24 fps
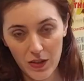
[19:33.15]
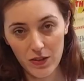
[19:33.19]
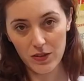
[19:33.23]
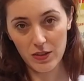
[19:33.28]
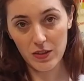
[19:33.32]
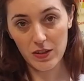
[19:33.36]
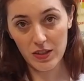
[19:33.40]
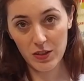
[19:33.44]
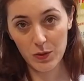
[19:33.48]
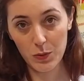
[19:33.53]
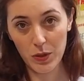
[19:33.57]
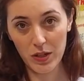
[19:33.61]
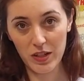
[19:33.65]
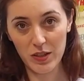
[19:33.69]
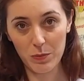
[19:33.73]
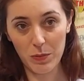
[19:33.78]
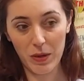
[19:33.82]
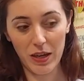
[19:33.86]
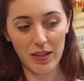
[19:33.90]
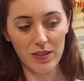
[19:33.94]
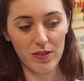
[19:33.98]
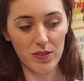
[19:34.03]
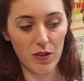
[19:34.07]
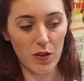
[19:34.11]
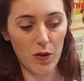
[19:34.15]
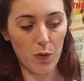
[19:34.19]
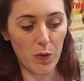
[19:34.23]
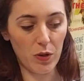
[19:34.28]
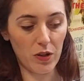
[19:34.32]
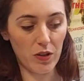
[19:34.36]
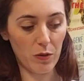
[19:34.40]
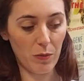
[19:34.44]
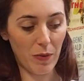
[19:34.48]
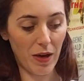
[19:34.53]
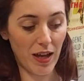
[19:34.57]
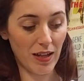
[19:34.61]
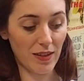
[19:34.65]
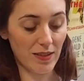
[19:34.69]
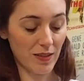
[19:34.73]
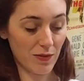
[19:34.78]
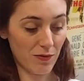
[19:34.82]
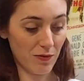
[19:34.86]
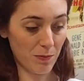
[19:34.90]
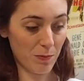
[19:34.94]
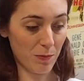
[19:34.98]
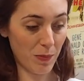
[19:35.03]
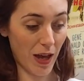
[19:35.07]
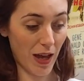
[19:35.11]
So this one is based on one of the patterns
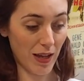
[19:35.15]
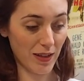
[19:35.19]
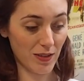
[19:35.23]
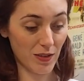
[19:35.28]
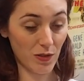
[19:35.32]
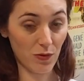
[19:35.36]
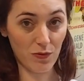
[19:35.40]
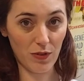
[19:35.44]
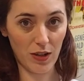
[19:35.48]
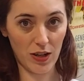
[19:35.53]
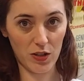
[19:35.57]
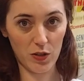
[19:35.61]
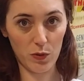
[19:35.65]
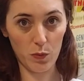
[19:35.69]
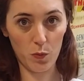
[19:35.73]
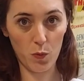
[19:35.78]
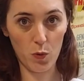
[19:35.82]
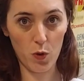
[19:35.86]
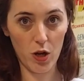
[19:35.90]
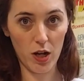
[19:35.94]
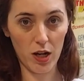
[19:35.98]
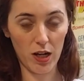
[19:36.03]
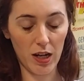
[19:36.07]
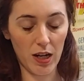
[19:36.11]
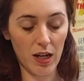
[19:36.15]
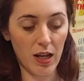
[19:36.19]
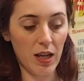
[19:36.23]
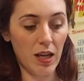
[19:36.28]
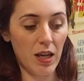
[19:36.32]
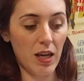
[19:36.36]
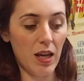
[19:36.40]
in Patterns of Fashion 1.